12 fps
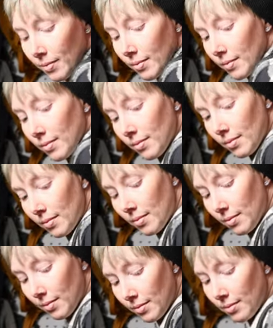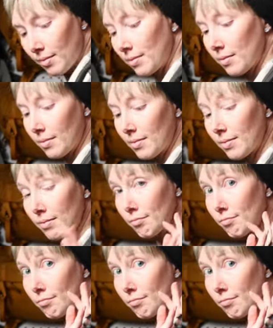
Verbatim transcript: I even liked the water bottle pockets,